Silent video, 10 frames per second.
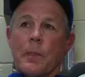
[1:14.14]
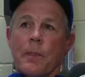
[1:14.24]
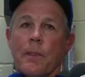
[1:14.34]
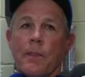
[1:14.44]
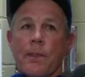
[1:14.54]
what
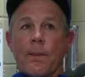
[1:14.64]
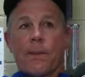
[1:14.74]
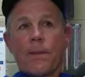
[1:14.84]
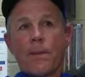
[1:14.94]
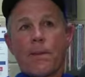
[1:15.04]
what
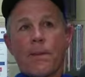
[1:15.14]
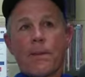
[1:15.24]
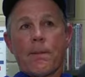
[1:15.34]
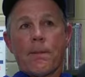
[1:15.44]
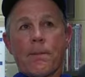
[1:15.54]
stood about it
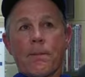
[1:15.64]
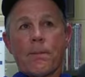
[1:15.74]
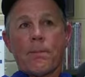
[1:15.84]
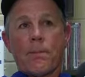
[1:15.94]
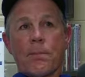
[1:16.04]
out
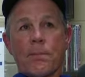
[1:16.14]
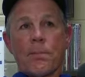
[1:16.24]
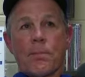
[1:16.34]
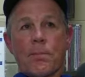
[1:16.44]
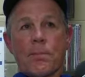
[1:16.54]
about his stuff
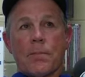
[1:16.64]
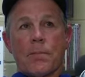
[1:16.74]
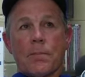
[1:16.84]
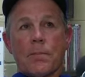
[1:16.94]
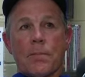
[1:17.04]
tonight?
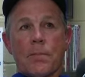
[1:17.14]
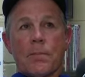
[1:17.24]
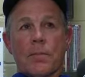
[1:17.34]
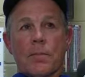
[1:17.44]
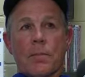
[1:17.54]
Other, I mean,
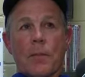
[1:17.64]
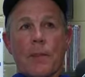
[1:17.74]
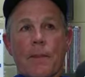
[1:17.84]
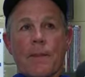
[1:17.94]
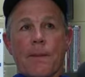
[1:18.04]
you said it's
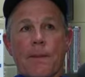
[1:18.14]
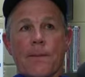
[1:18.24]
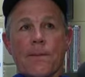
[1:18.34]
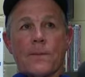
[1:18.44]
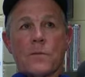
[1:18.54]
normally like it
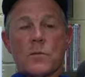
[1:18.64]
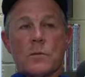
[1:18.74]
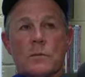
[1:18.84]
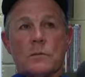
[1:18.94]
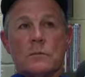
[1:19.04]
is, but was
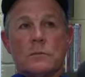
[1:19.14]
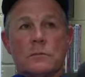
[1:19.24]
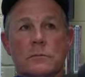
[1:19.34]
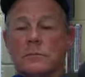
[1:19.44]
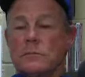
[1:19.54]
there anything
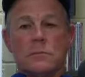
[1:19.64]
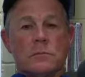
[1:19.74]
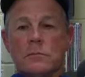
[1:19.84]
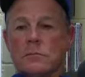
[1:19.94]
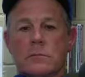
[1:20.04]
that
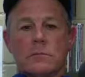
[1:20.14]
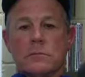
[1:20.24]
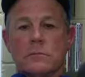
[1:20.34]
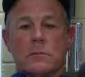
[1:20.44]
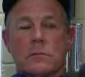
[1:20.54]
just stood out
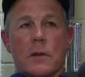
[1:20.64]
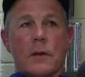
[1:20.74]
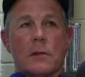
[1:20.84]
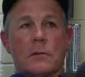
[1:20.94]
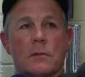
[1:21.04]
about No.
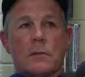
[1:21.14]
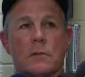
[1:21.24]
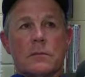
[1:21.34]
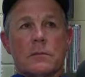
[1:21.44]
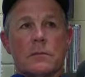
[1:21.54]

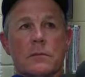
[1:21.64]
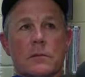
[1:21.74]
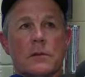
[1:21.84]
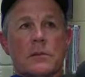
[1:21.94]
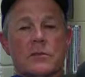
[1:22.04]

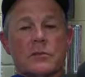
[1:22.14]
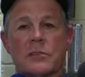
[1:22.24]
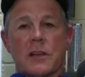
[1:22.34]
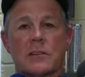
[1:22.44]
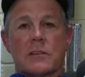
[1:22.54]
I mean, just
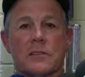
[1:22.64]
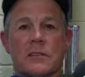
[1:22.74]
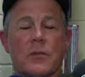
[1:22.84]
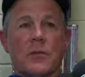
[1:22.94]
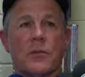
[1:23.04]
was excellent
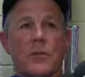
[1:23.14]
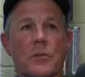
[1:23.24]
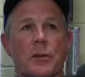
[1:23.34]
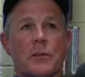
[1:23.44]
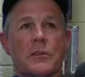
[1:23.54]
stuff with
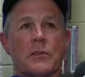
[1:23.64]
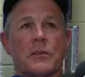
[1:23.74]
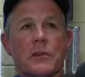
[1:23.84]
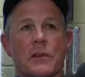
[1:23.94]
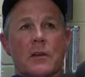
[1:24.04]
three
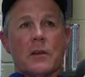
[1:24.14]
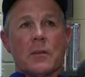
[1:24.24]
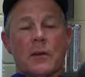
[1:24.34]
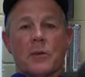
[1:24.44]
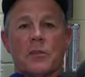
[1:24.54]
pitches.
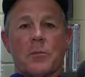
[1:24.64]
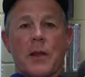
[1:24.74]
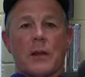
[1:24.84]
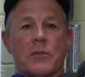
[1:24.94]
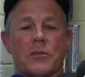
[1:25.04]
I mean, he was
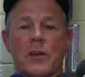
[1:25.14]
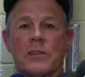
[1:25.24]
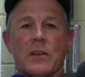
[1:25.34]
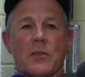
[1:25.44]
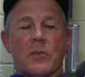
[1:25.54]
banging
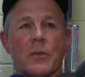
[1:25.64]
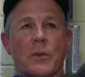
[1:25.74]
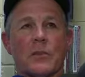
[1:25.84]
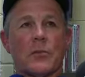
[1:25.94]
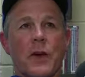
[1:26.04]
strikes, had a
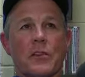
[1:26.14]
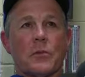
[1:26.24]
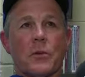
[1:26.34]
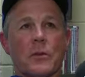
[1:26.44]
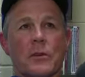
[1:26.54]
tremendous
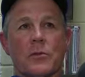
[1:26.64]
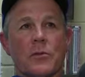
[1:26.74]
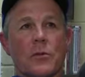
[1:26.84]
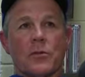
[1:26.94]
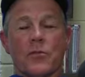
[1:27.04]
fastball that he was
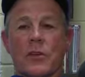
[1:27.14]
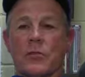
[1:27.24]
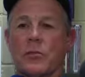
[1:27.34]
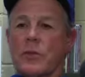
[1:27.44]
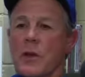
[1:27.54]
throwing
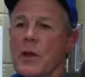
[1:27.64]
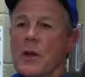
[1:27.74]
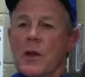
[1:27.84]
strikes with,